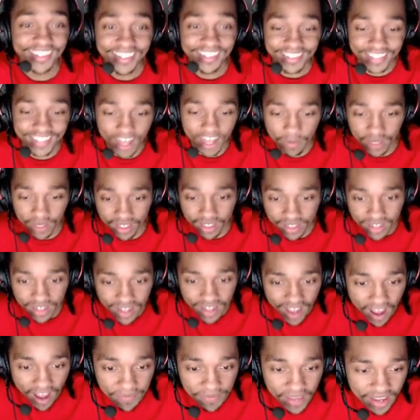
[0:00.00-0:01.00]
I mean,
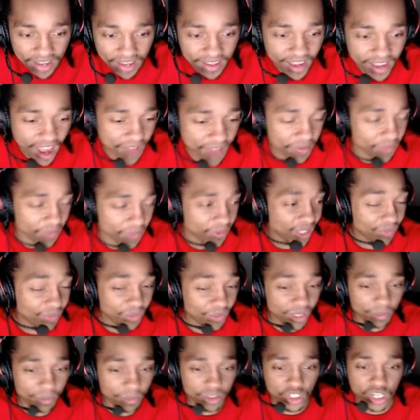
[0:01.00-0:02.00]
have they
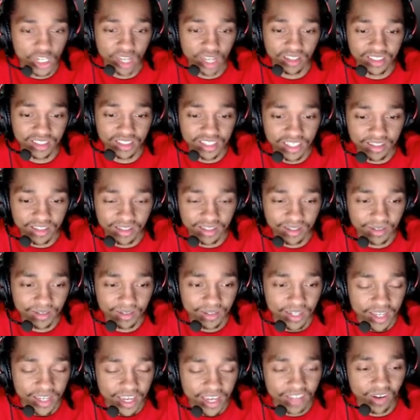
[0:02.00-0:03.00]
really been challenged yet
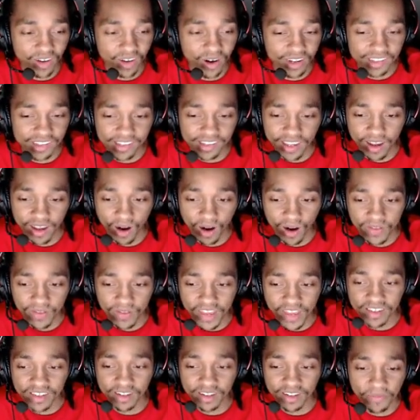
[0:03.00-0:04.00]
though? It's hard to say. Are
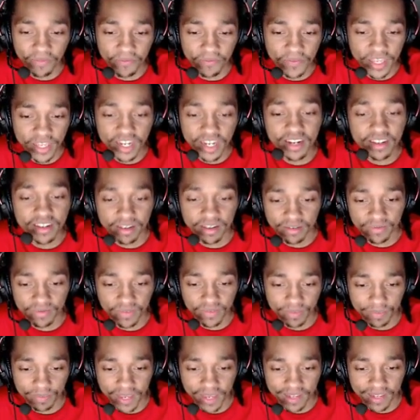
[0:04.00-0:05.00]
they the
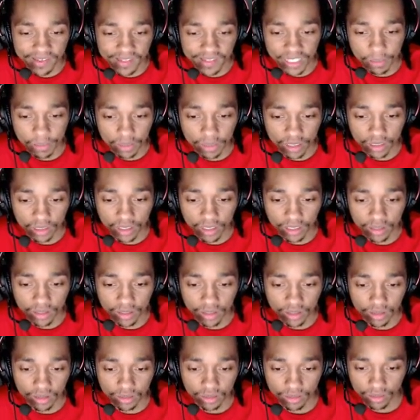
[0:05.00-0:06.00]
definitive best team in the league
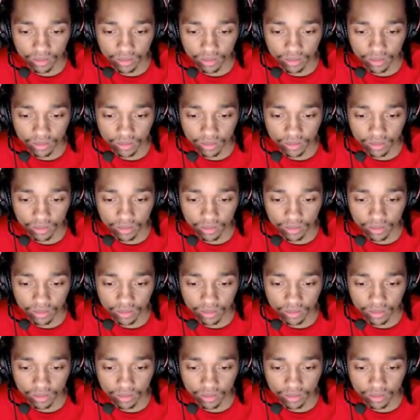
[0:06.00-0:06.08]
though?